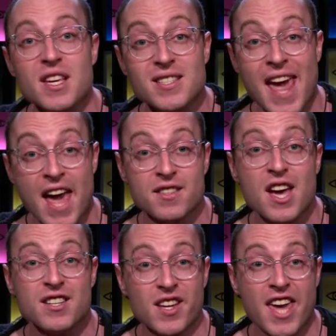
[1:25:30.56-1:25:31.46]
this
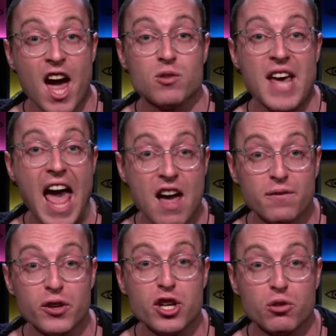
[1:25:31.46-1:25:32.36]
hand to count
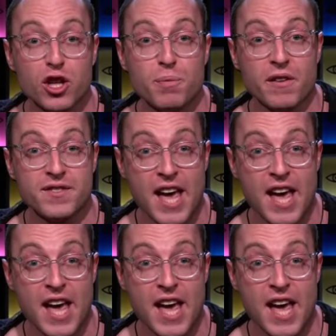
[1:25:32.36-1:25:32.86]
every group of